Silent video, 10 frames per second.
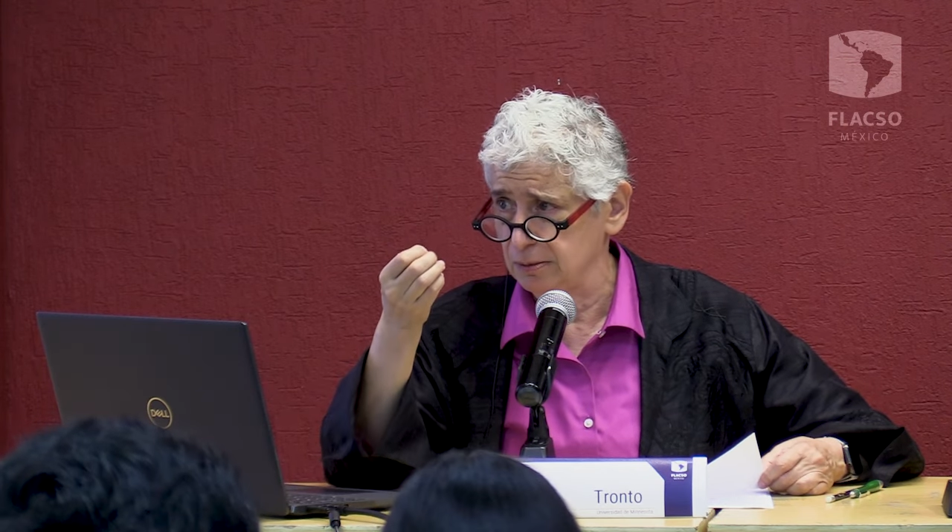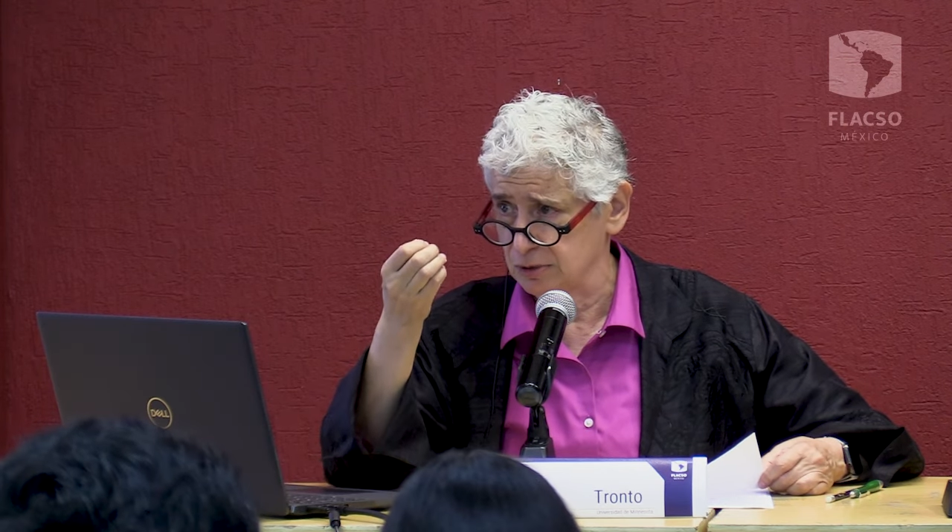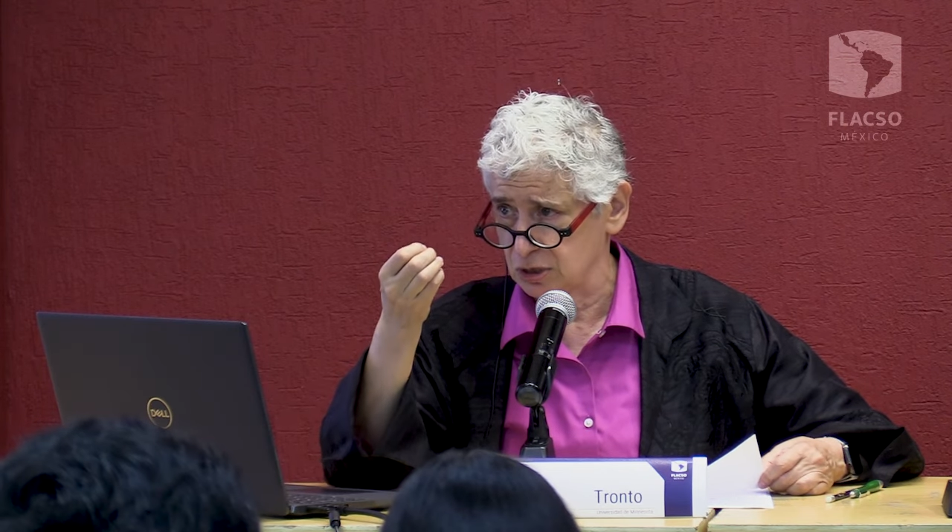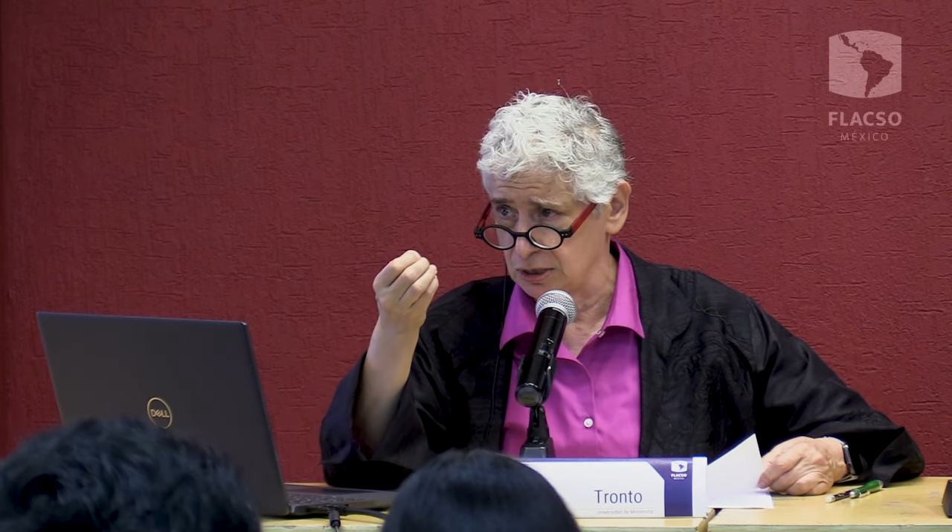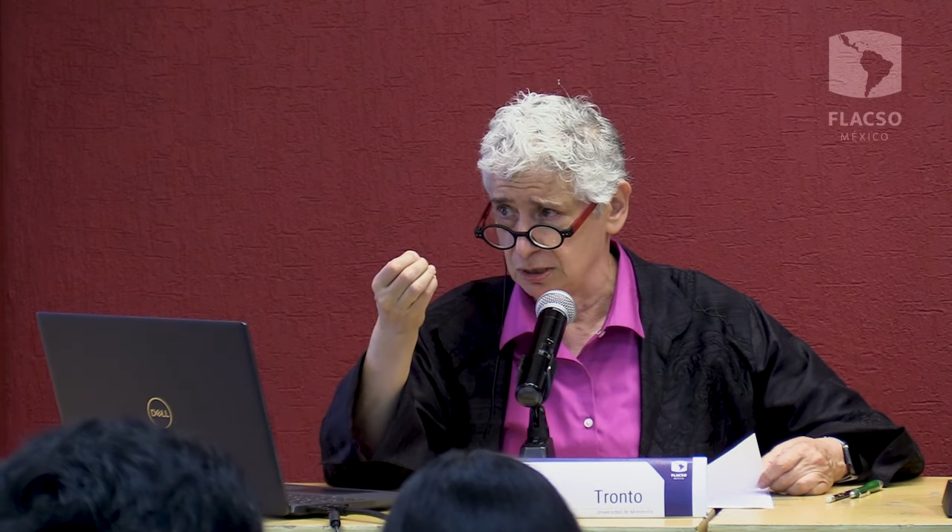
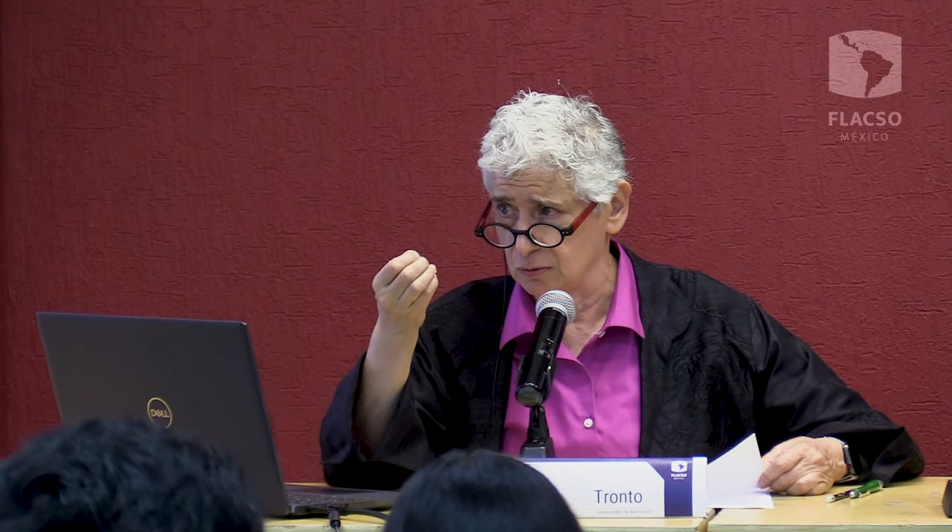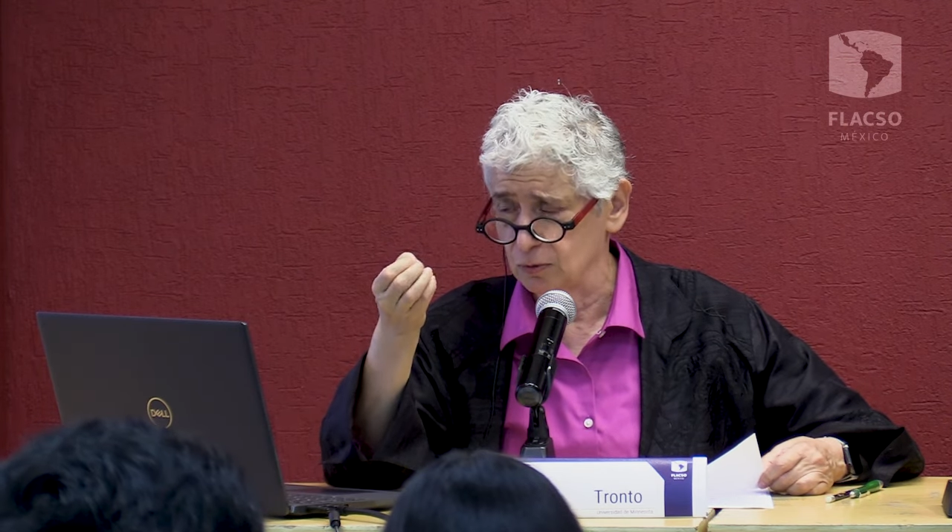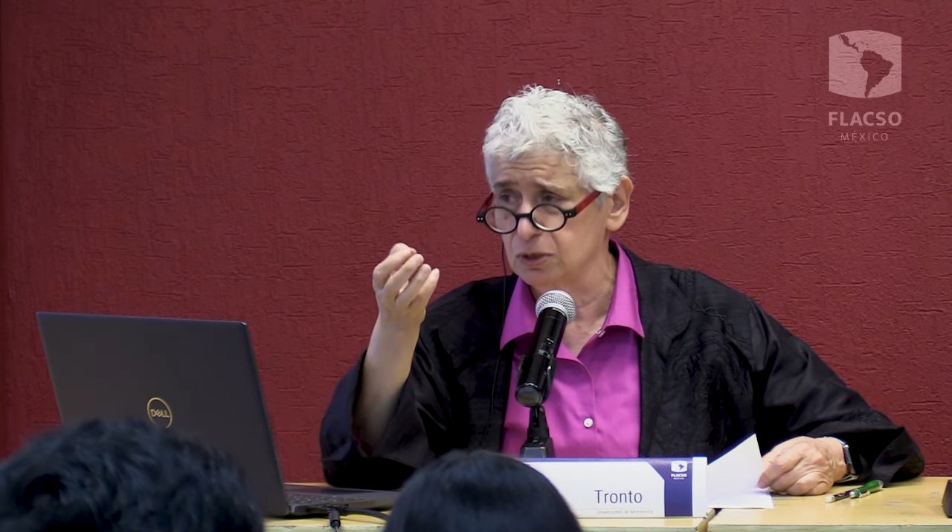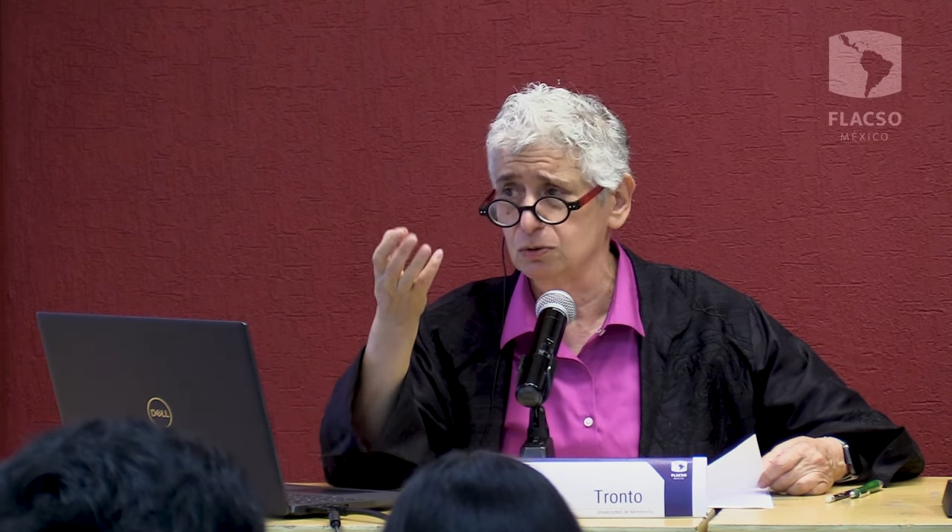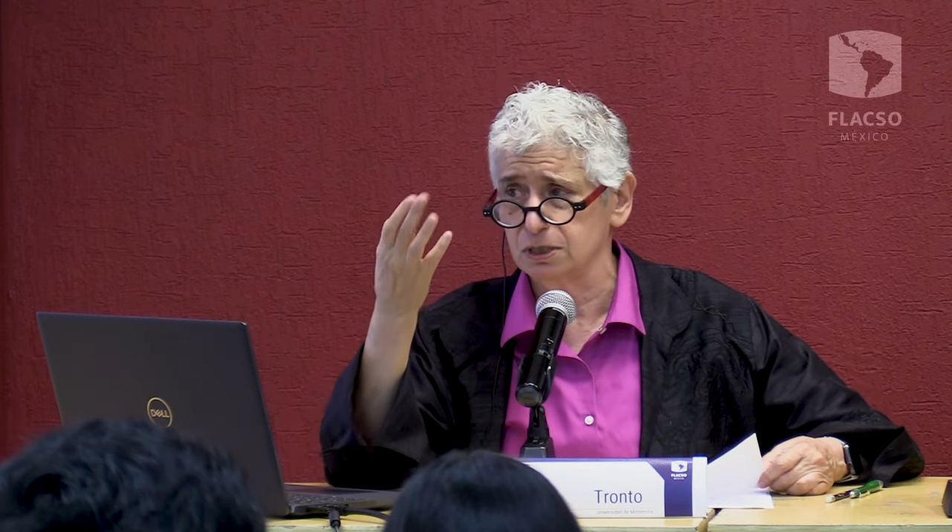machine
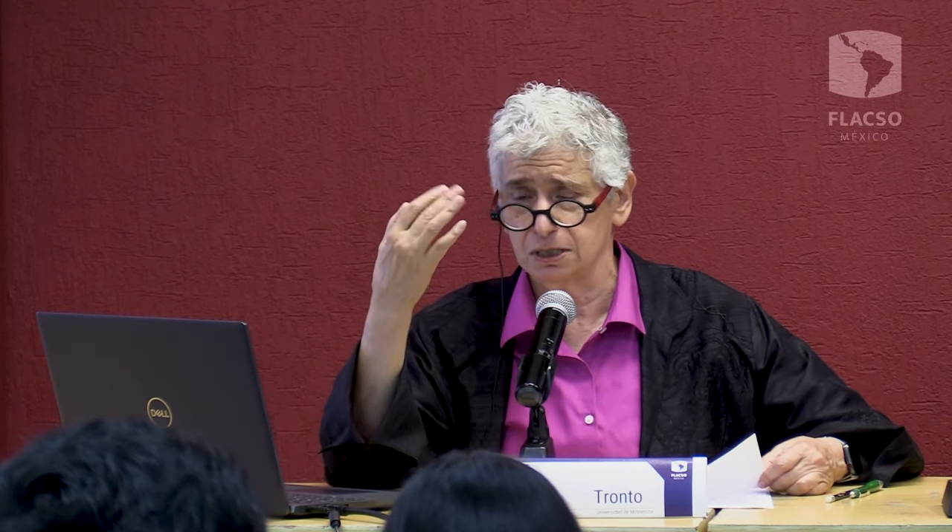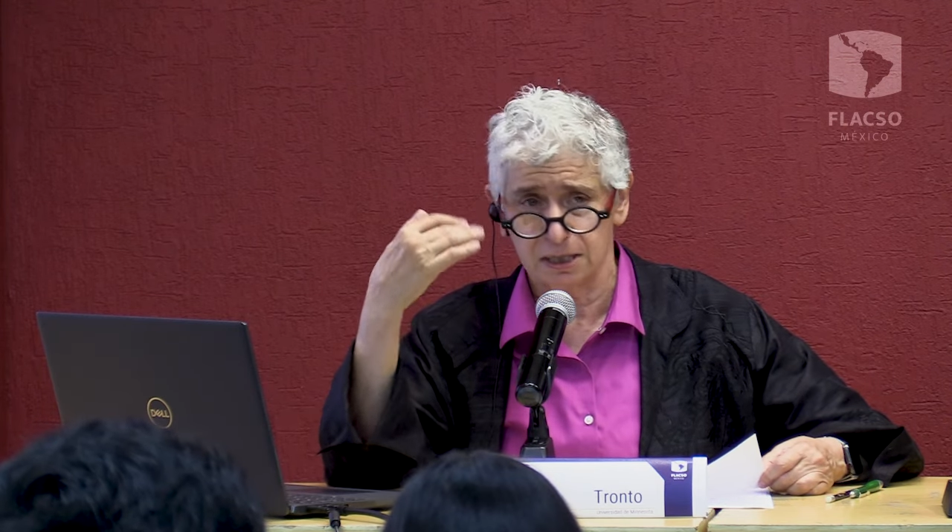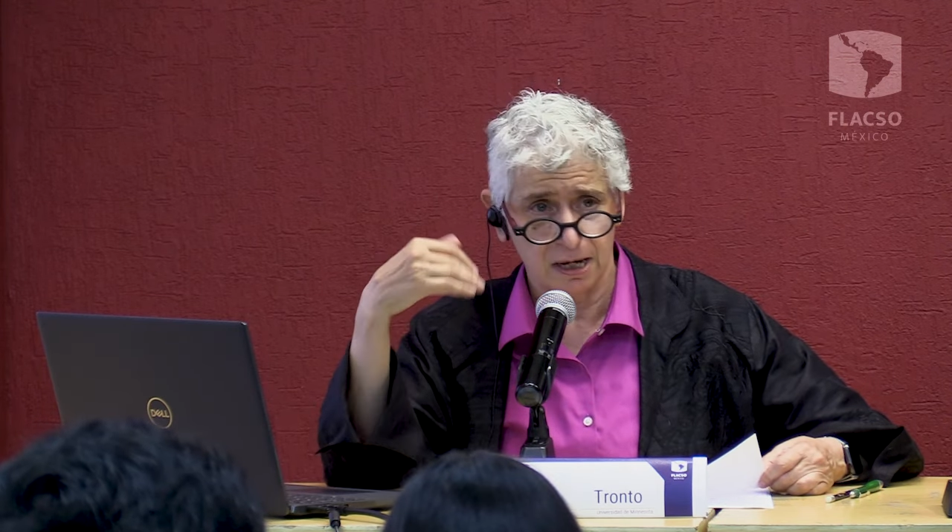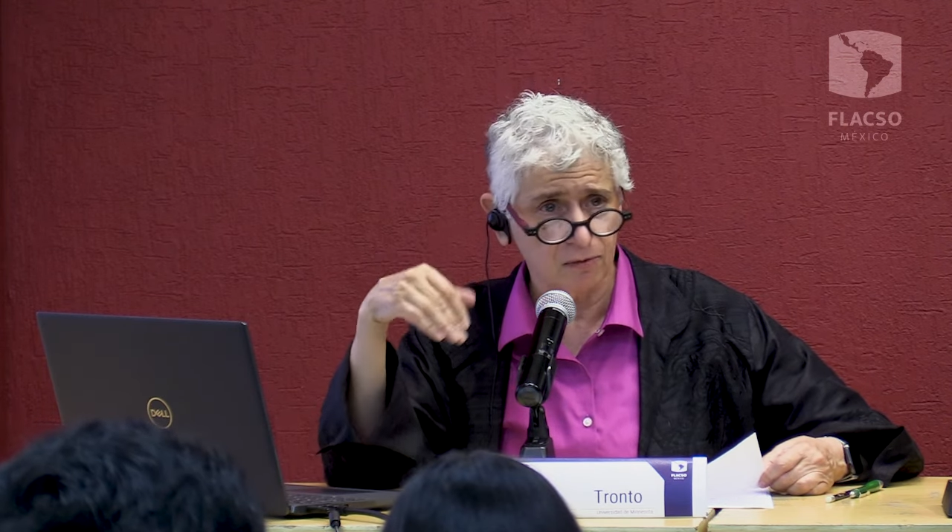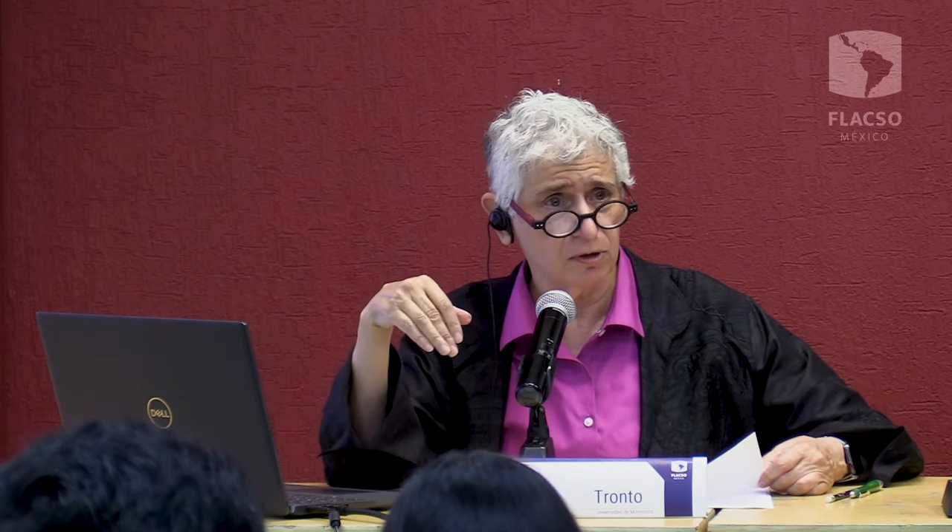reduces
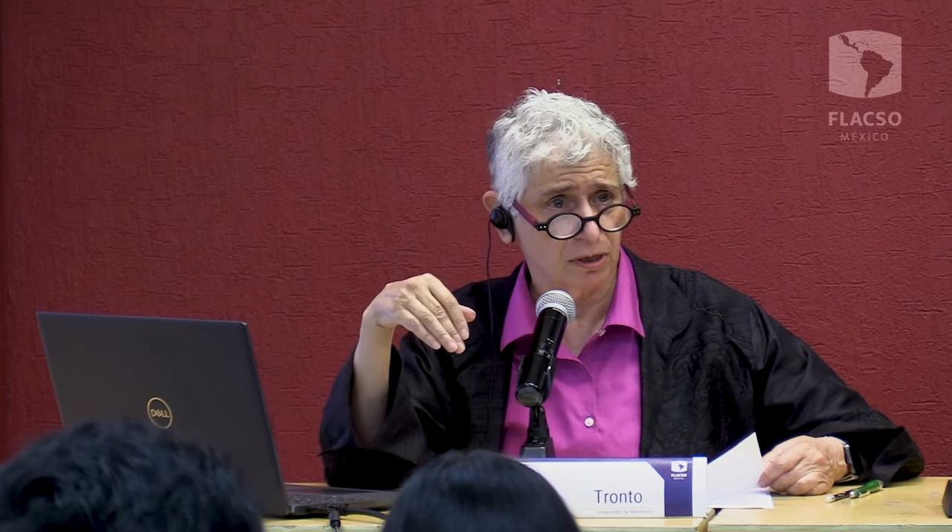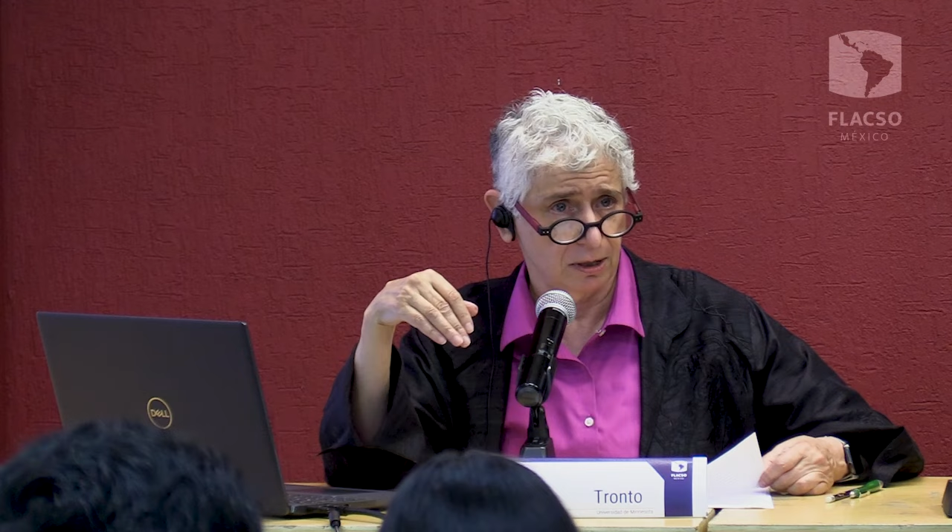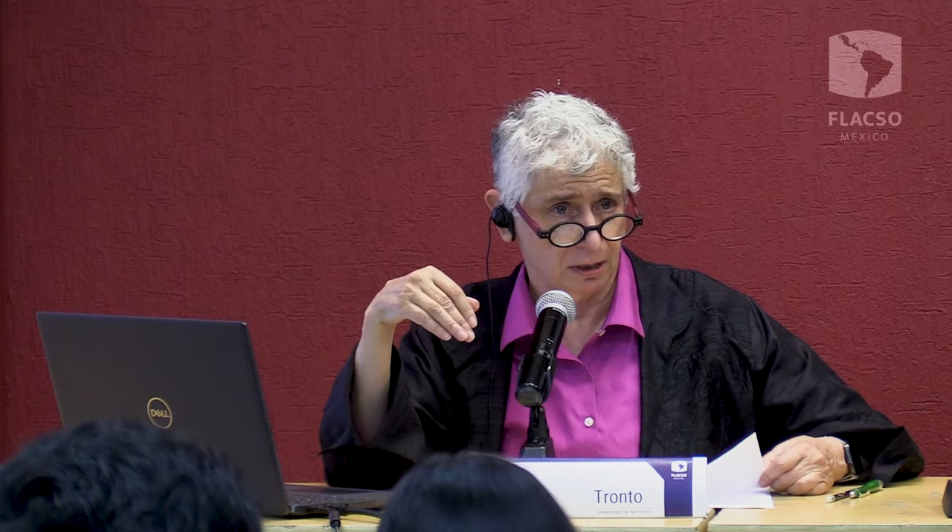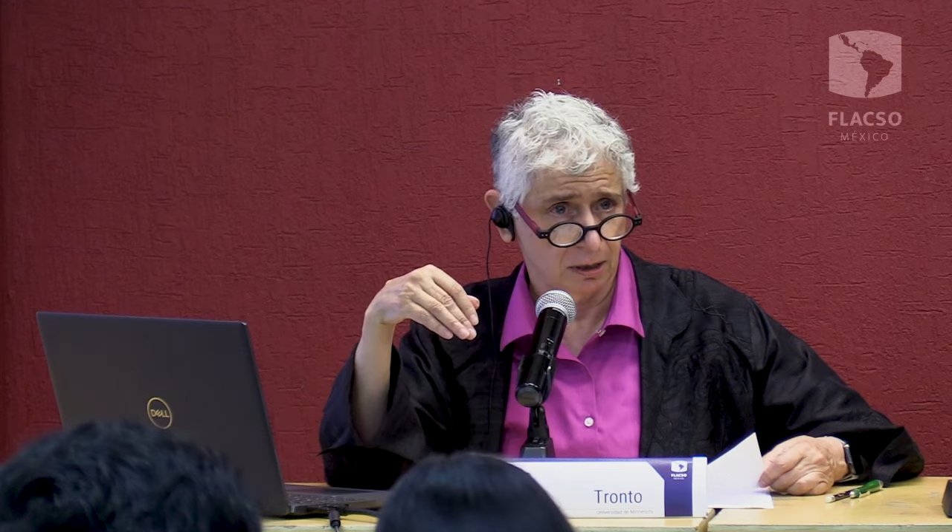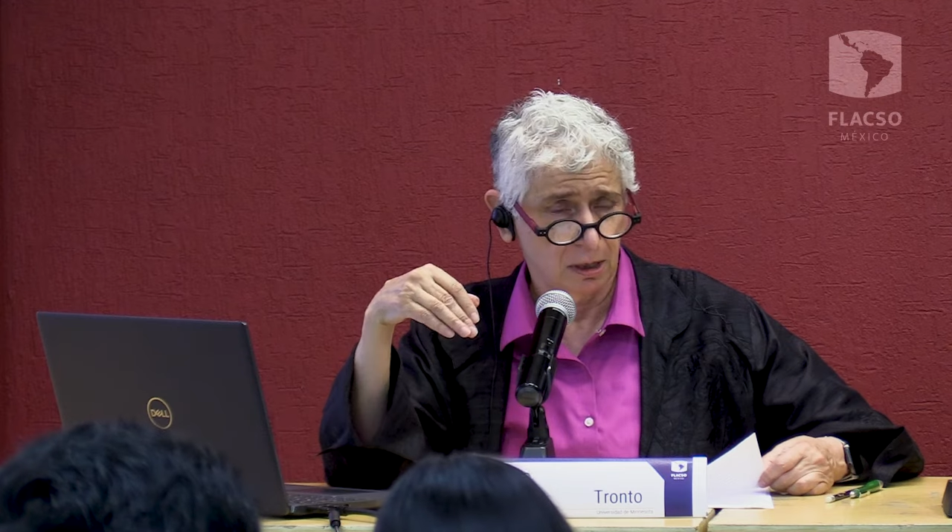
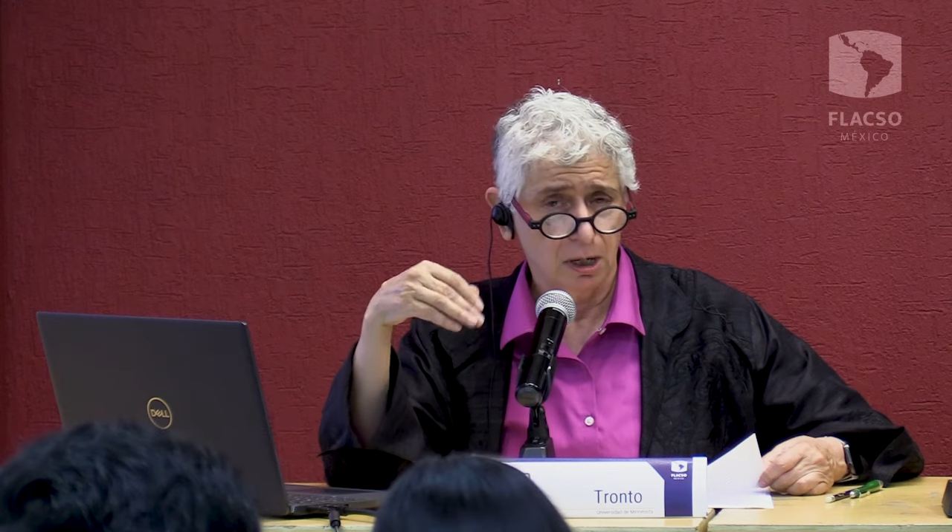everything